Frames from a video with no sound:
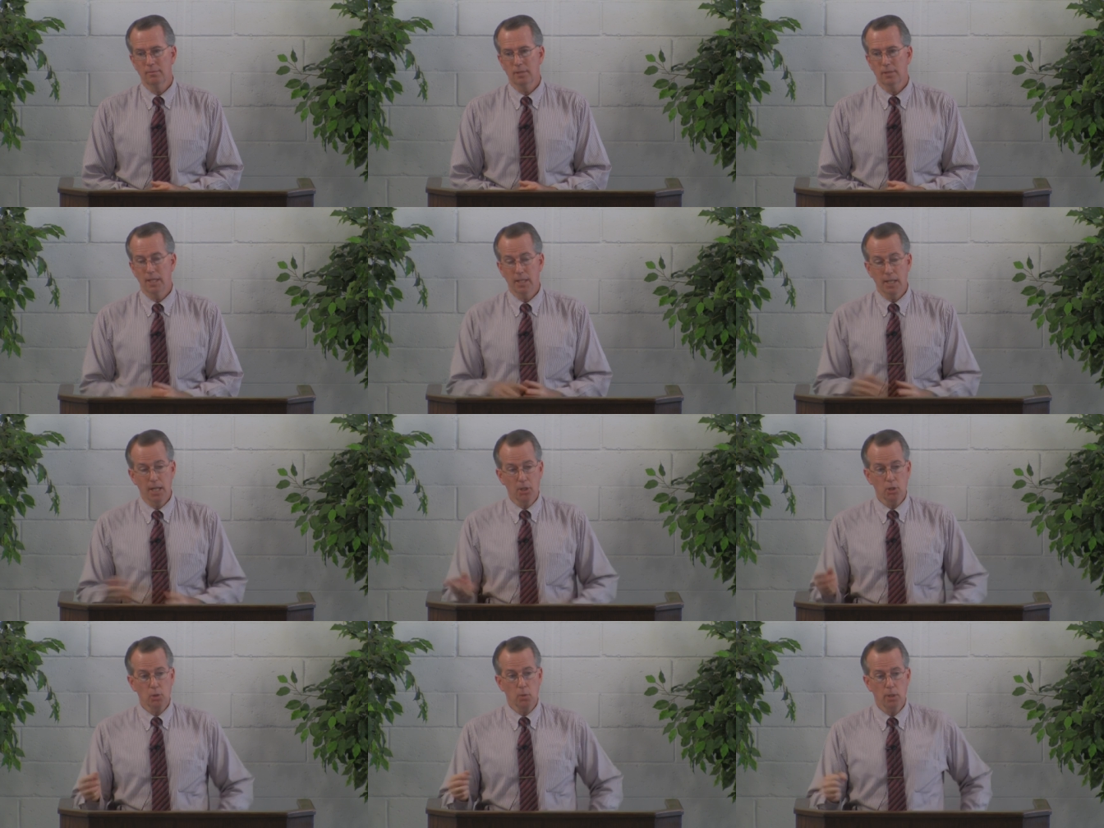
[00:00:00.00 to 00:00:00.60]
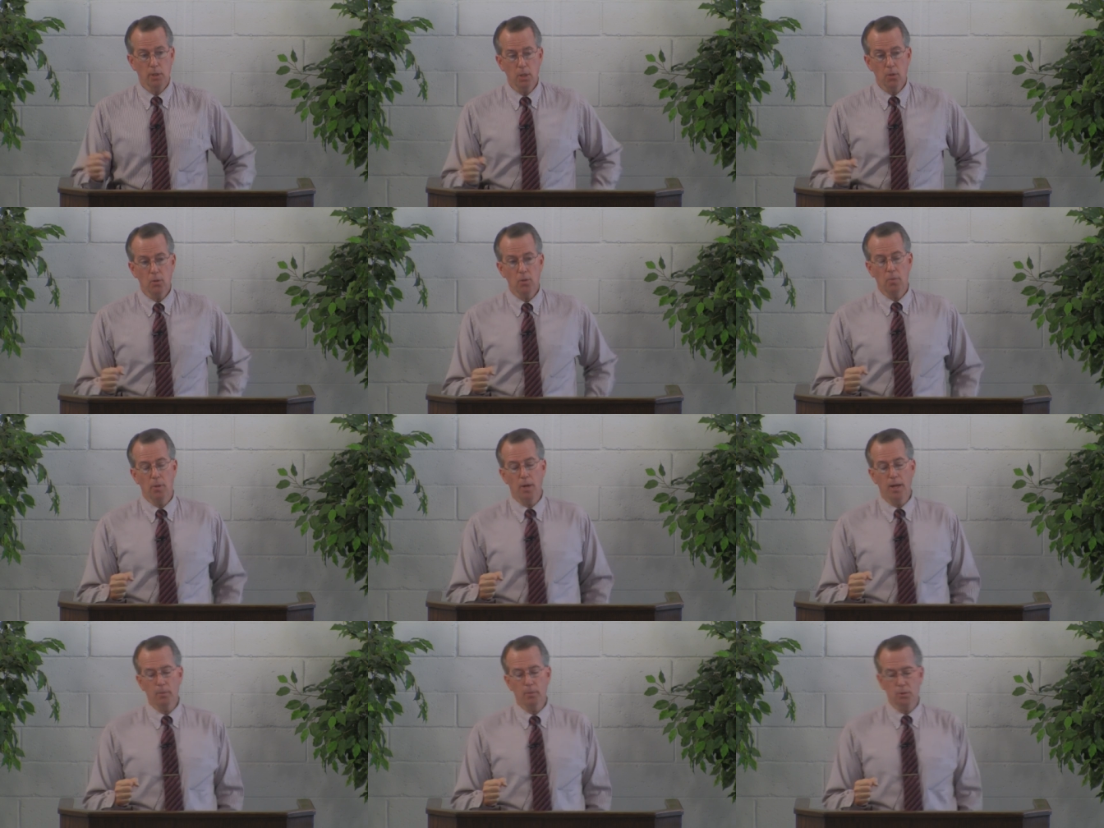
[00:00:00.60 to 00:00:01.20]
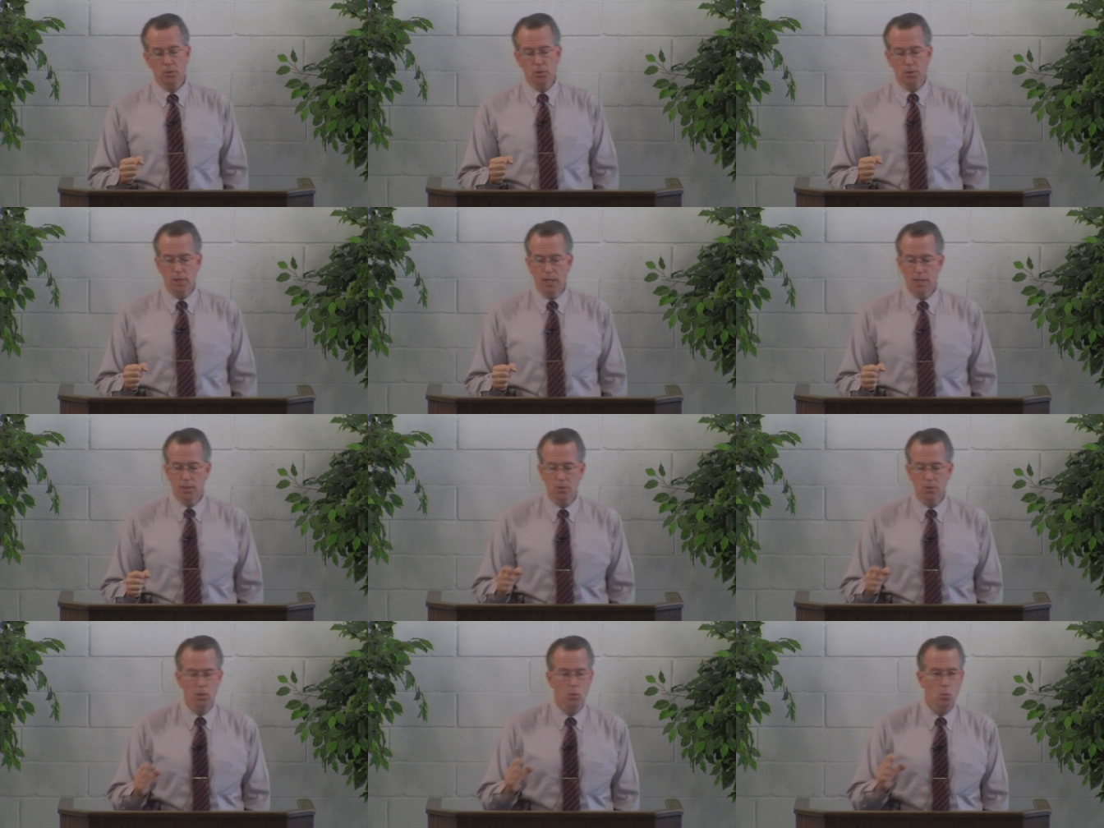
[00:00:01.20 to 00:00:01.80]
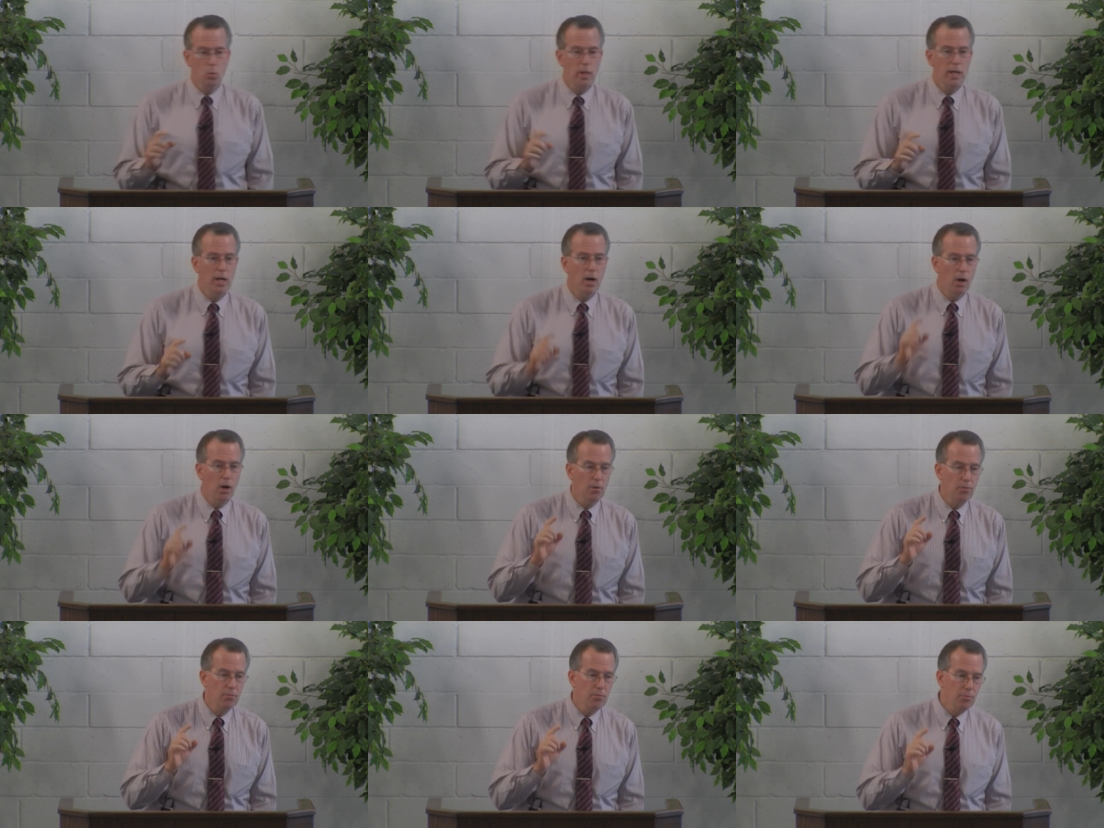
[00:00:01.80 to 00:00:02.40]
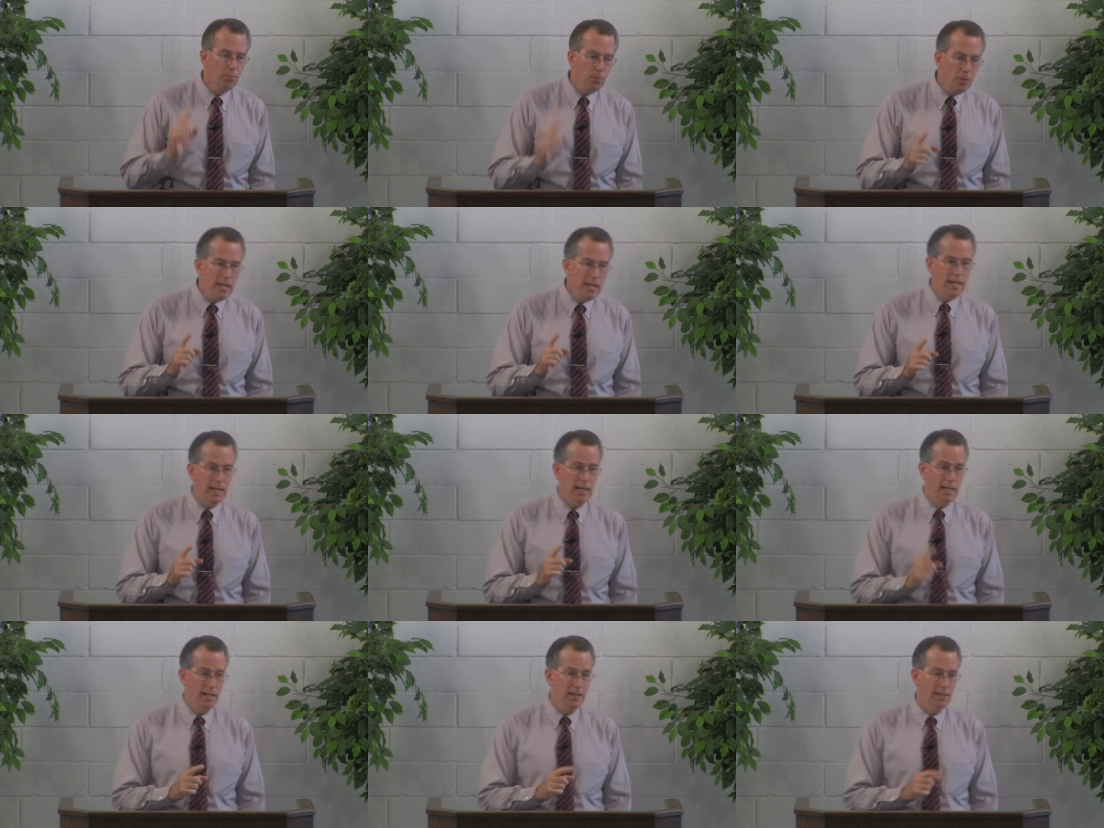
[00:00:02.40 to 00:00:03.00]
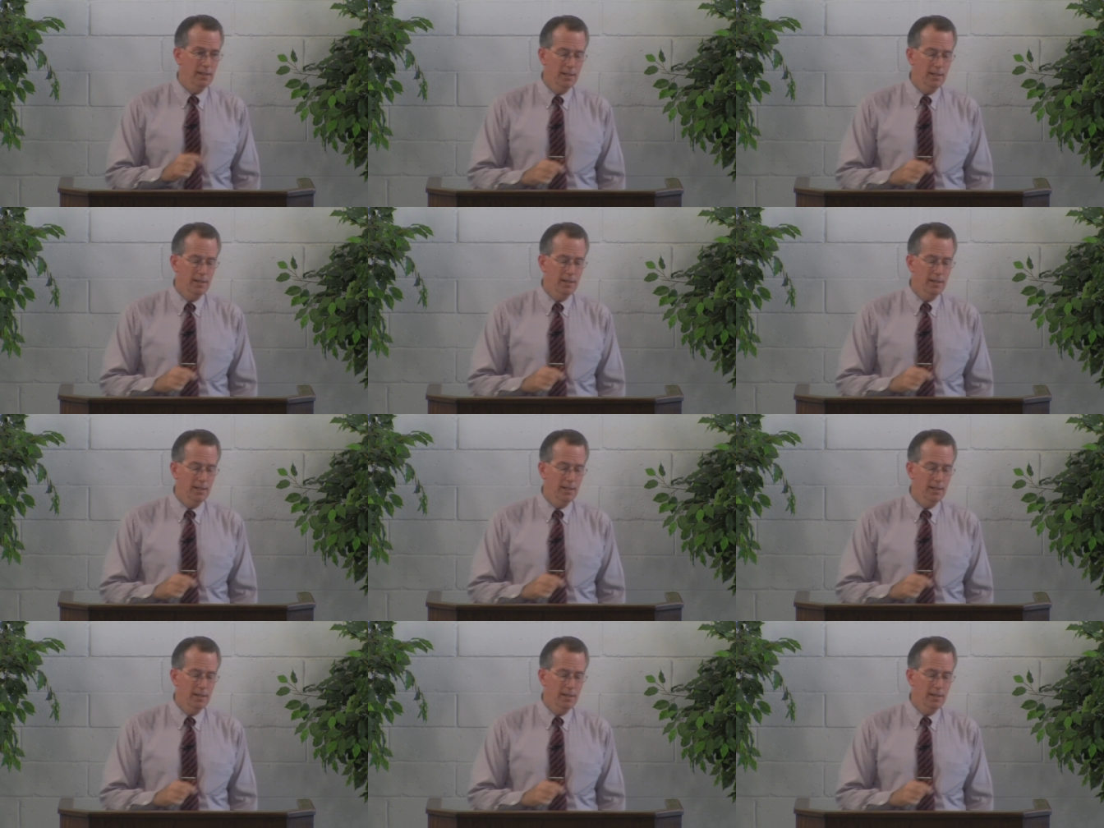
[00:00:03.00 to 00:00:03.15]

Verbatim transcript: And yes, we know the Bible says that we are free